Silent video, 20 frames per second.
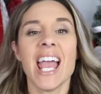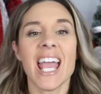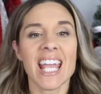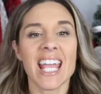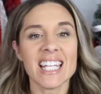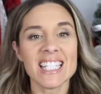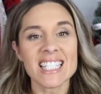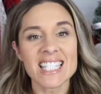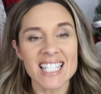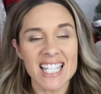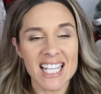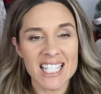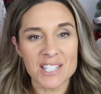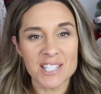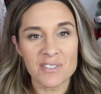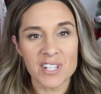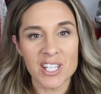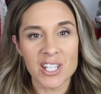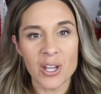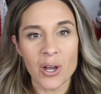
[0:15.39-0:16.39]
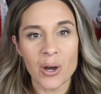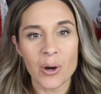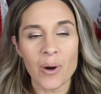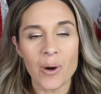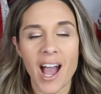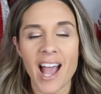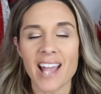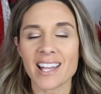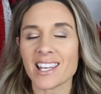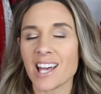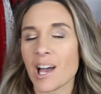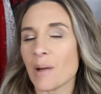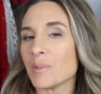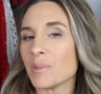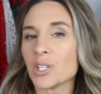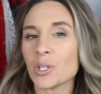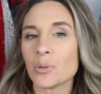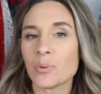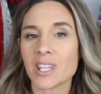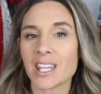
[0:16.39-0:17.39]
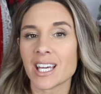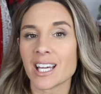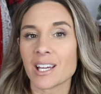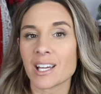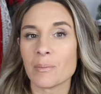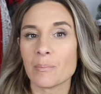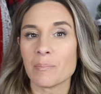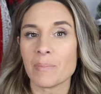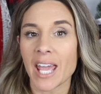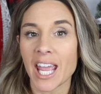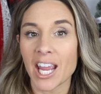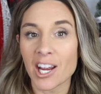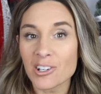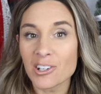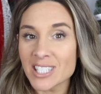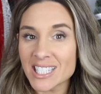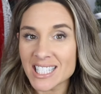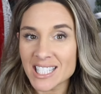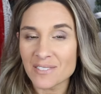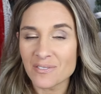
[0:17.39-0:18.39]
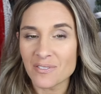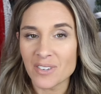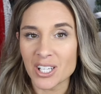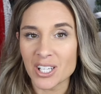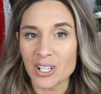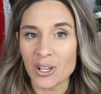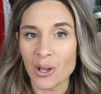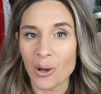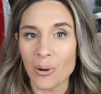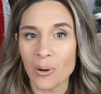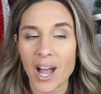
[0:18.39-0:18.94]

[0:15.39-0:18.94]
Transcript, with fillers: In today's video, I come at you with a comparison video.